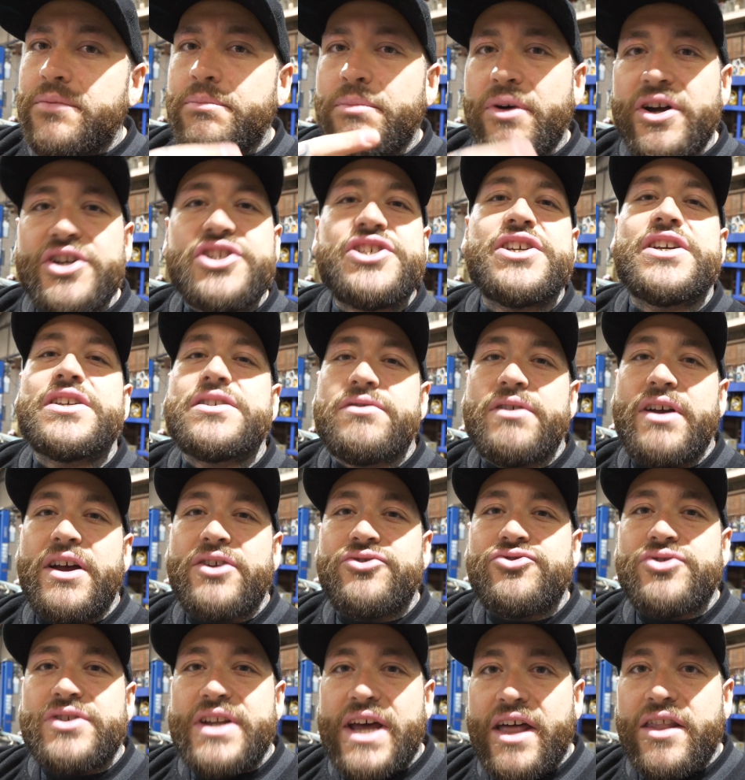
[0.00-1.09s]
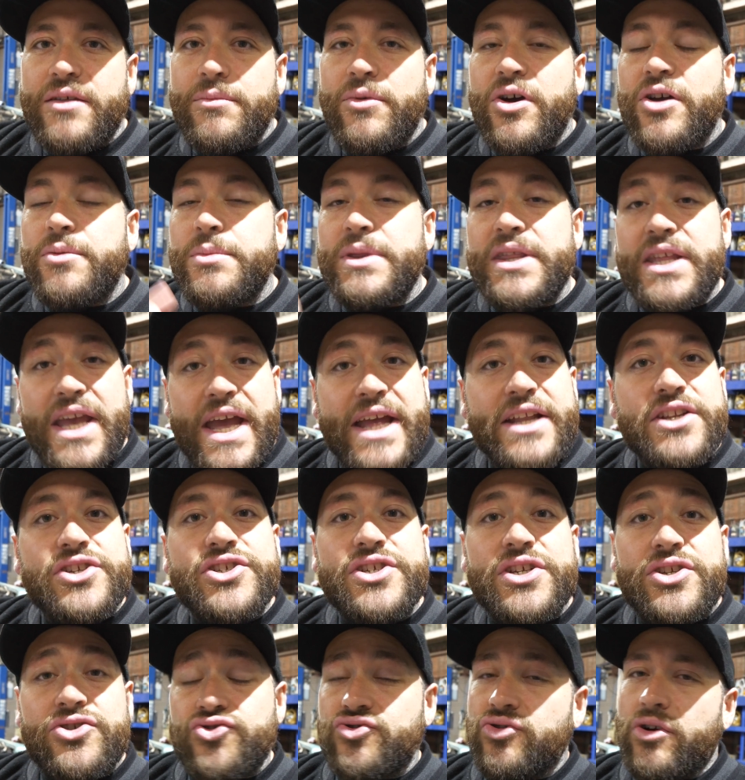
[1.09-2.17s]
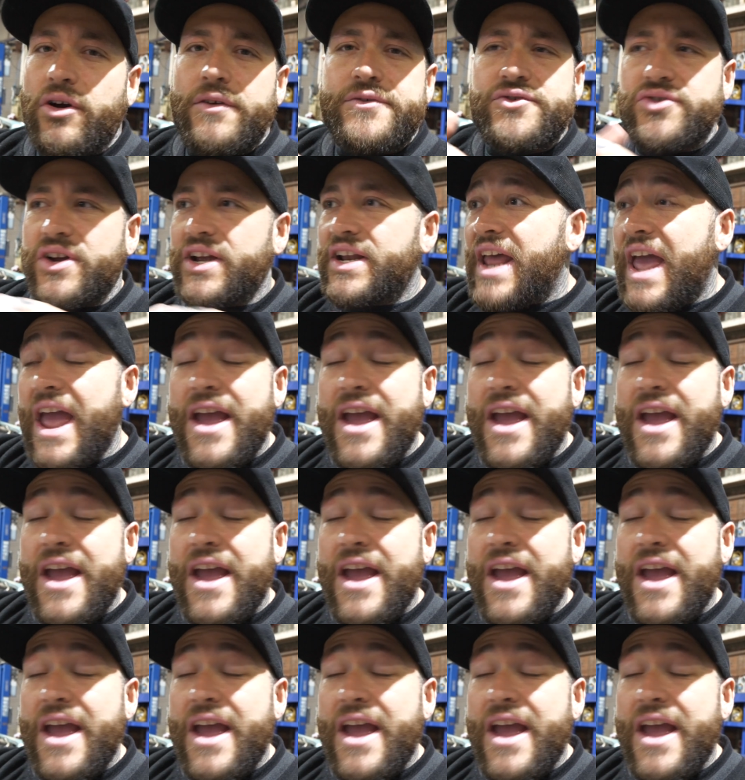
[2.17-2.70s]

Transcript: my GS300 at the moment. The engine, drivetrain,